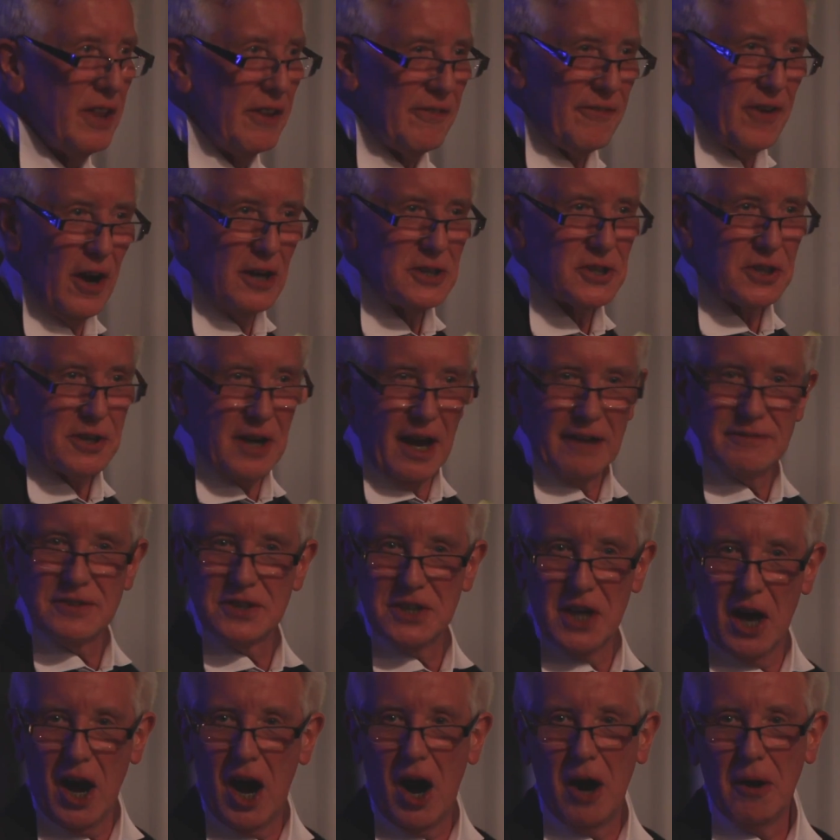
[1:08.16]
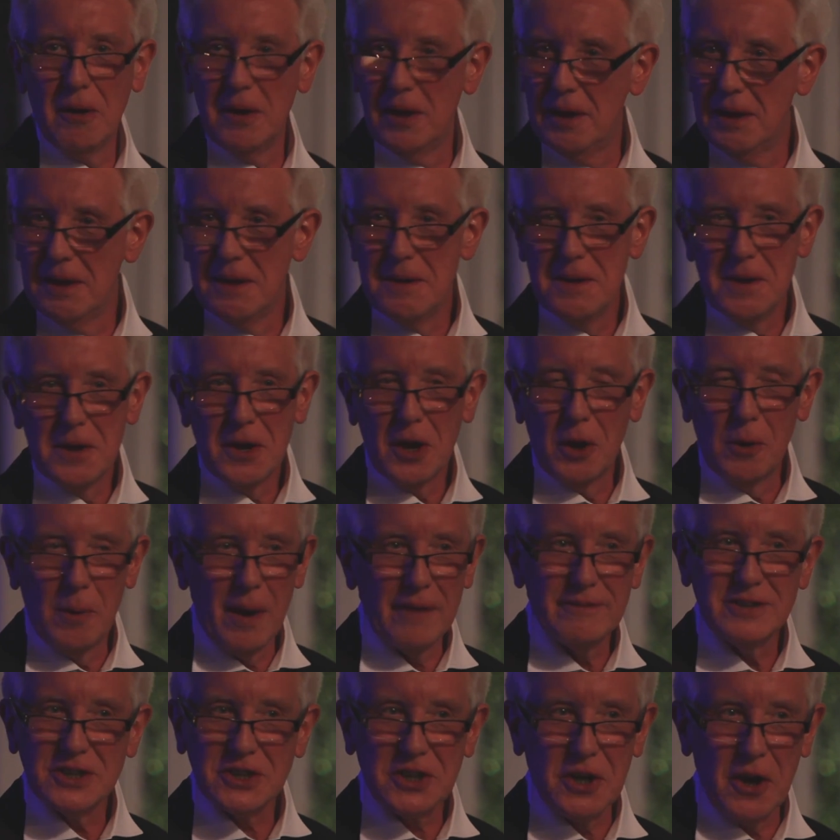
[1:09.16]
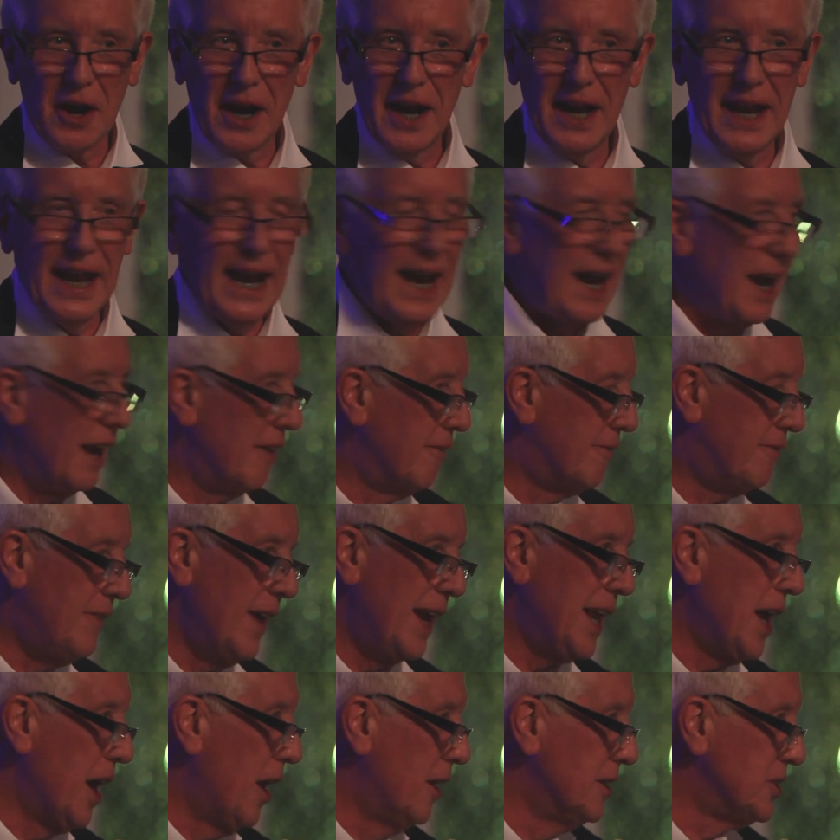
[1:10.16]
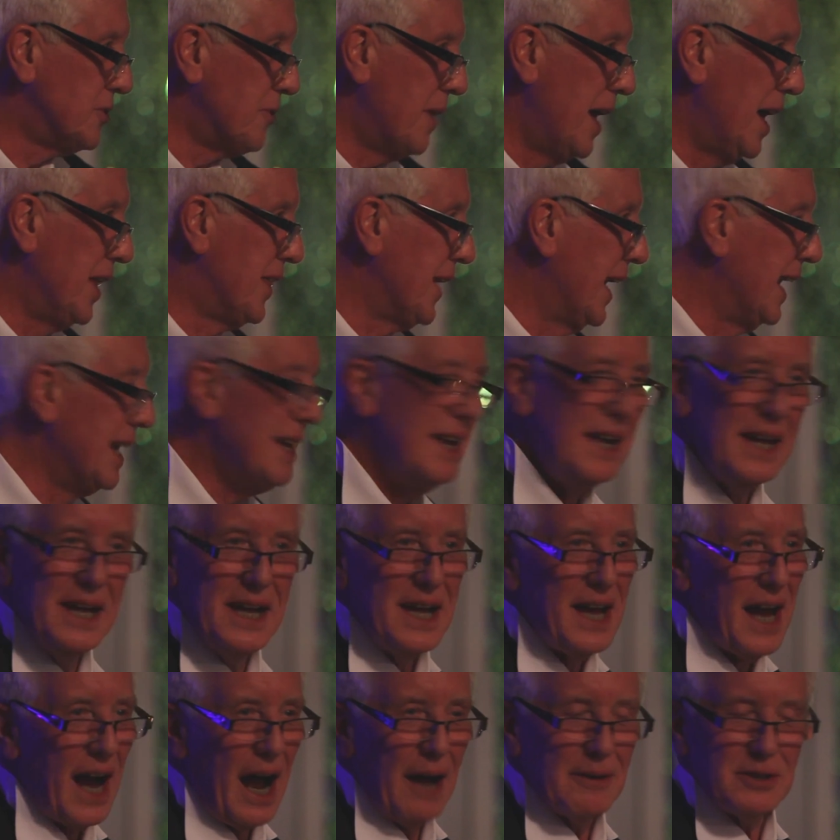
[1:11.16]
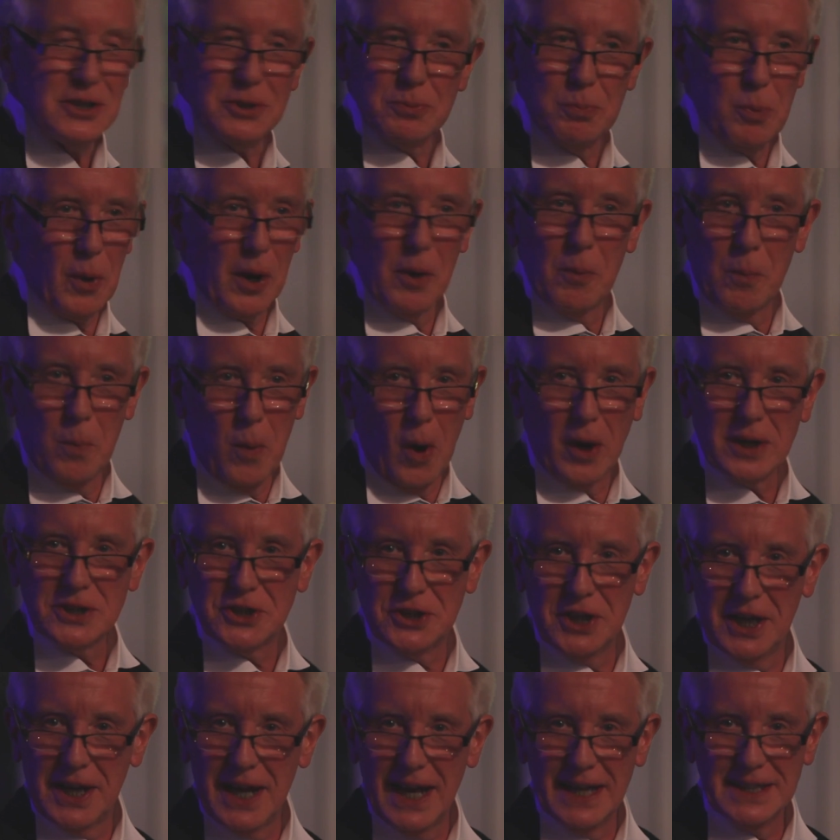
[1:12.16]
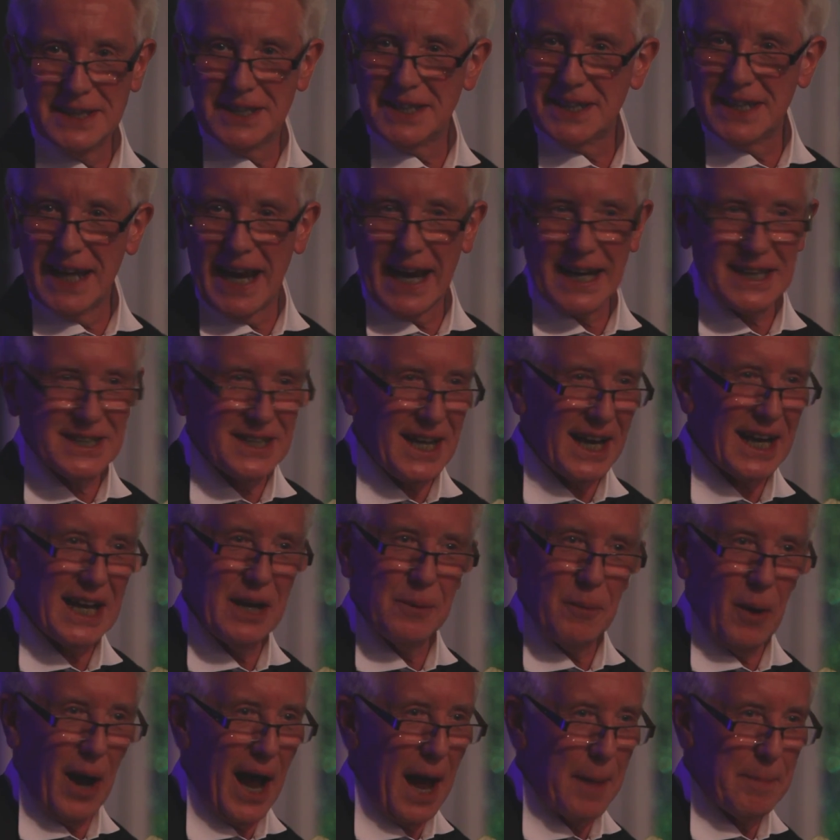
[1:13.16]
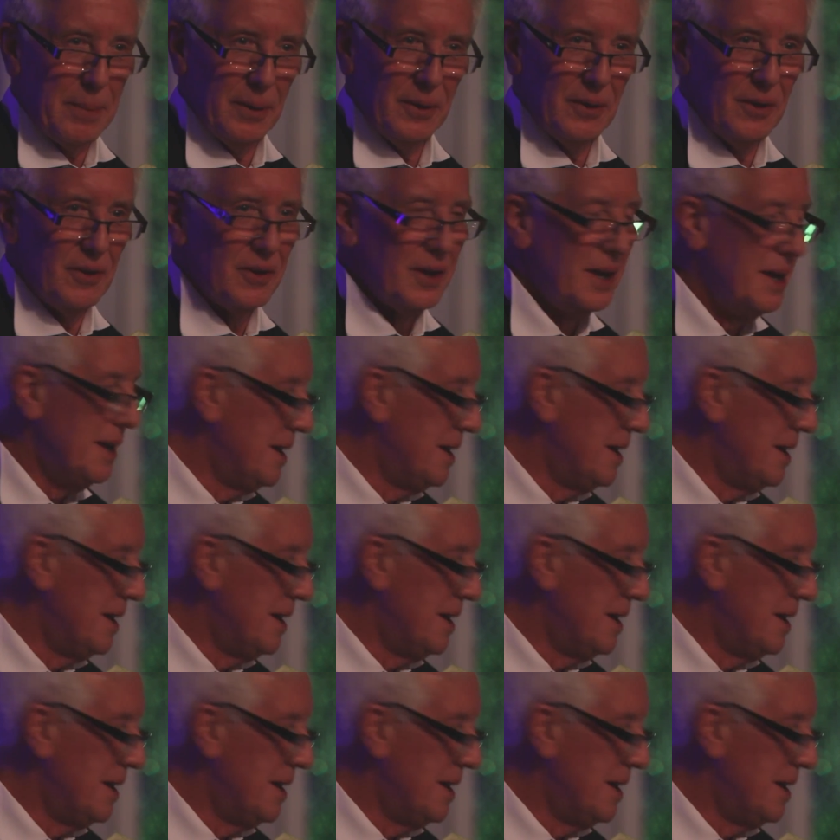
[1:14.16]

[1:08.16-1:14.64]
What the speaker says: photographs are, whoever's got any videos or anything, I just want to watch it and see exactly what happened.